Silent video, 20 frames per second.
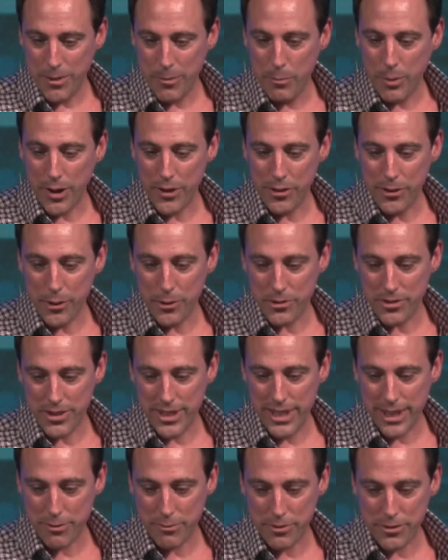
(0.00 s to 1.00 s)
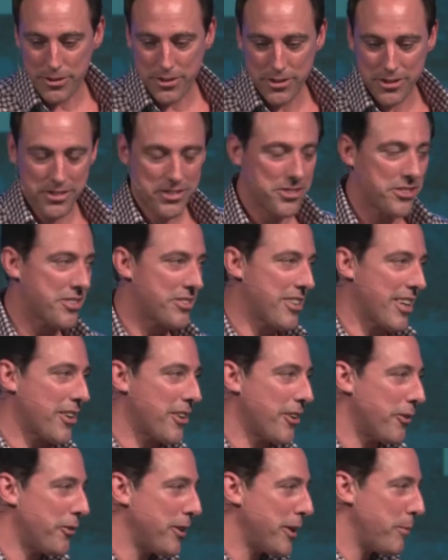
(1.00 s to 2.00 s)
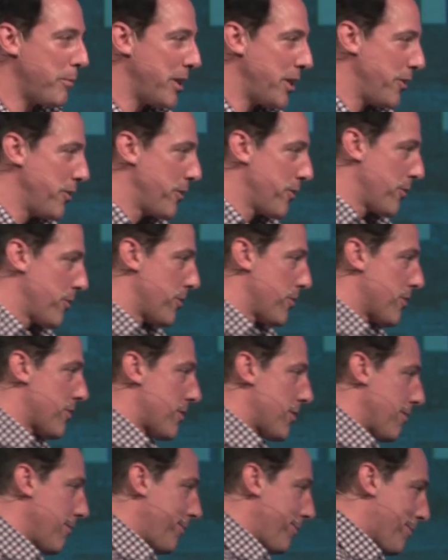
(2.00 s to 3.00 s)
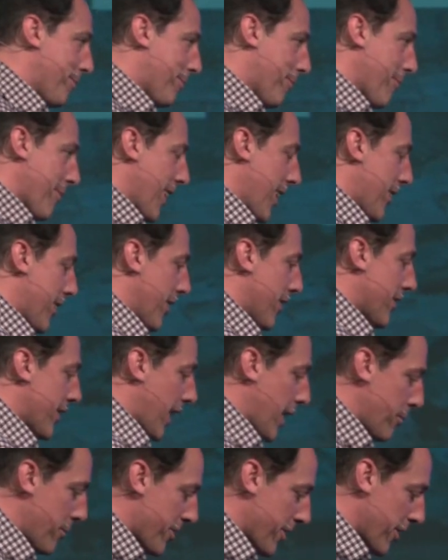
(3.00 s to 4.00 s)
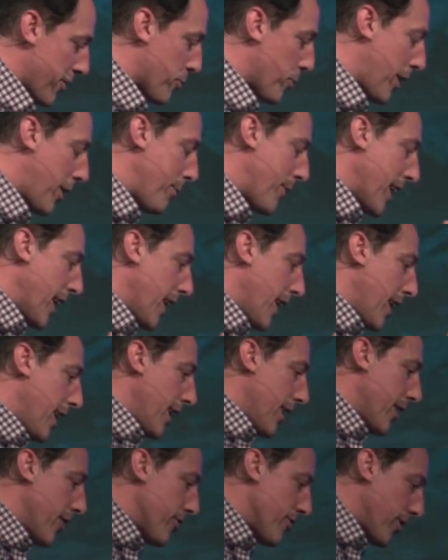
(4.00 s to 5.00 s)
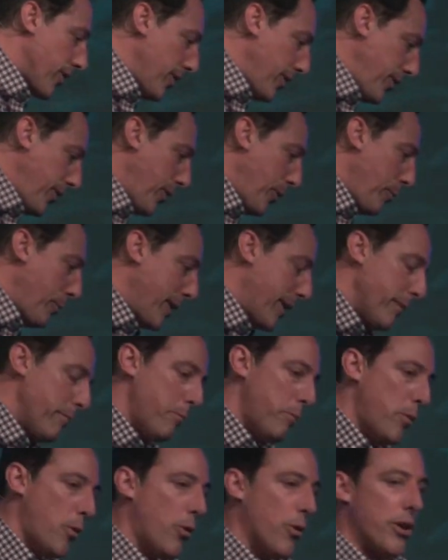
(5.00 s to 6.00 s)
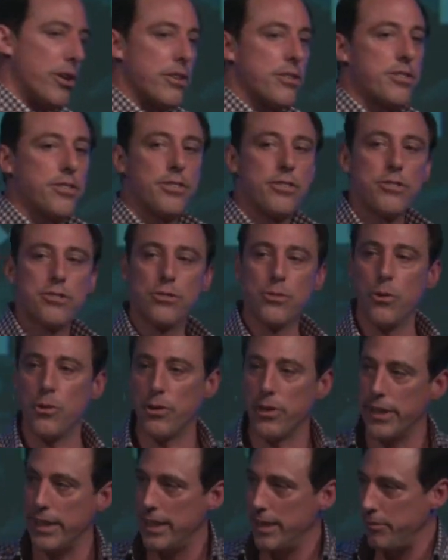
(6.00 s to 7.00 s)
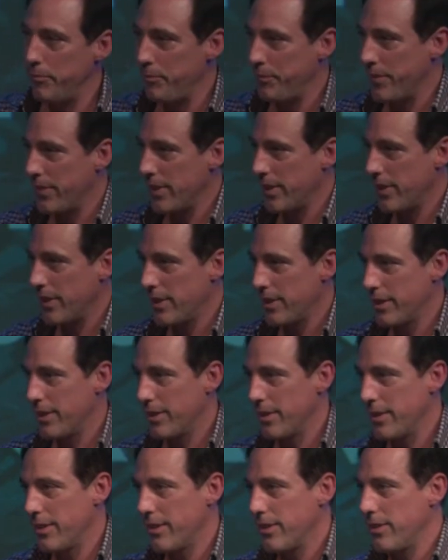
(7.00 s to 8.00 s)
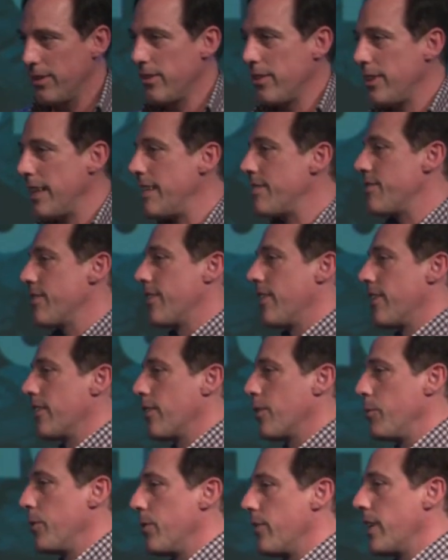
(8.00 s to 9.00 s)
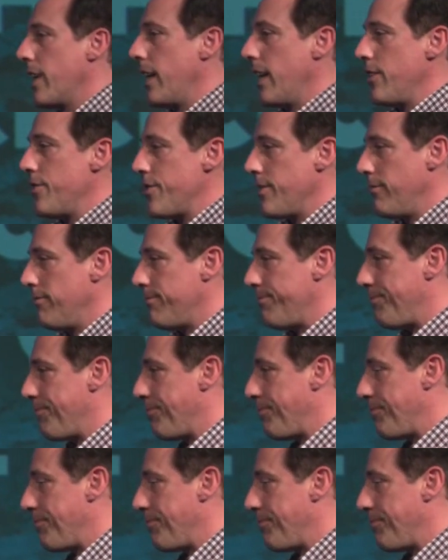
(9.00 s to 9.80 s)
who bought those gifts that could only be used at their timeshares? Well, there's a little bit more to the story, a little lesson on communication.